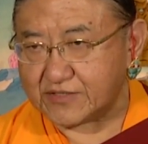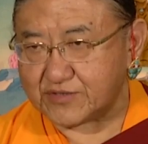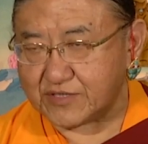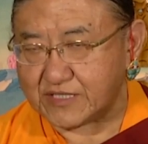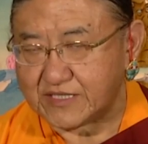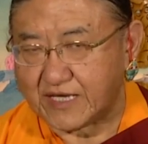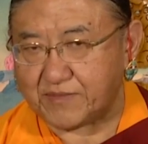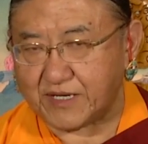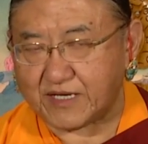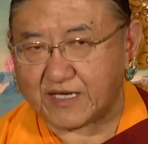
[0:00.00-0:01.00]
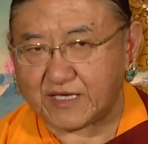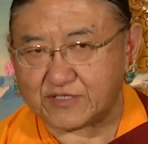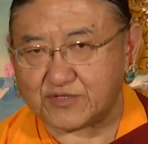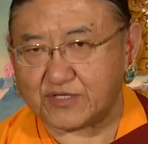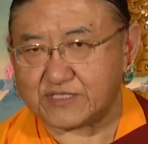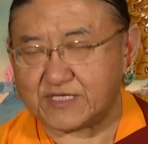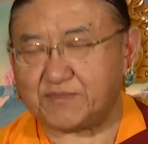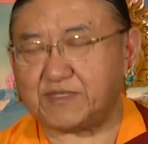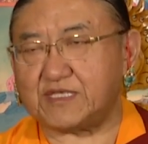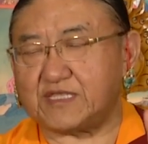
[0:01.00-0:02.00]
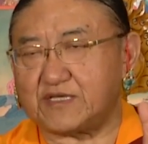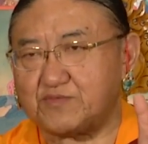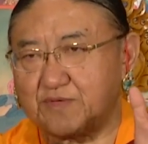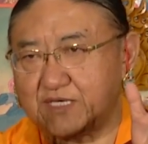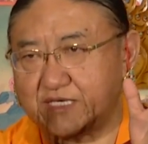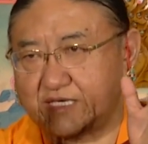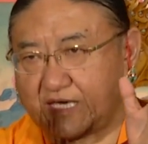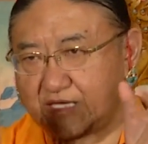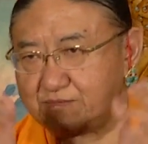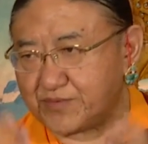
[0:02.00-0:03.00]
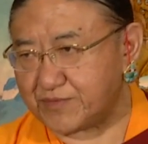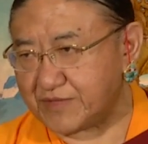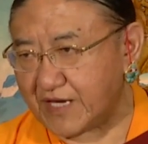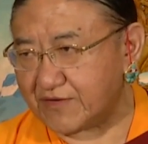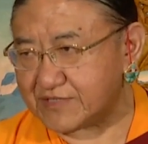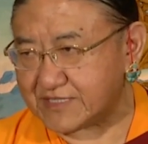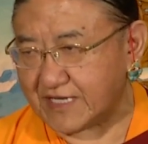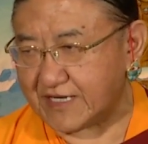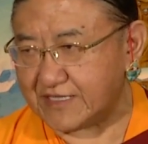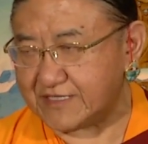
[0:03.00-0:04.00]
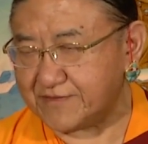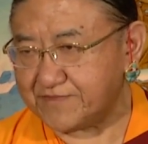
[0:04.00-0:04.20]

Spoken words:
so the Dharmakaya is not something that we gain from the outside.